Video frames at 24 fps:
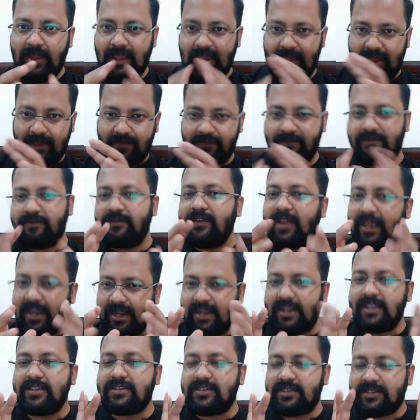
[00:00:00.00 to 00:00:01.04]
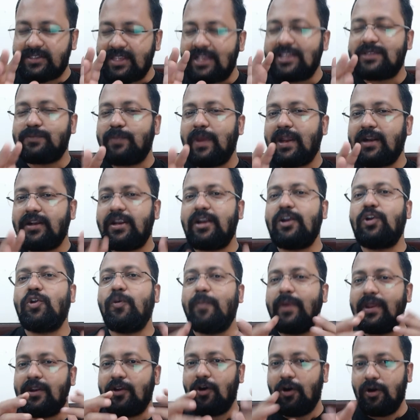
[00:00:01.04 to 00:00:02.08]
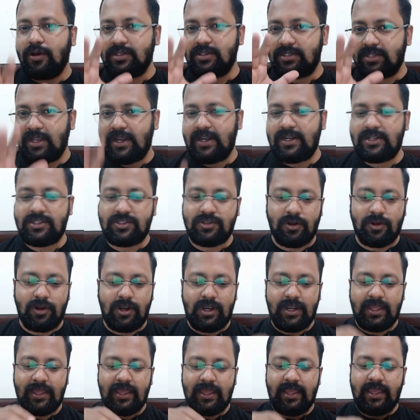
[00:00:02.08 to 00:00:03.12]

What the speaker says: if it is suspected to be an oxalate salt,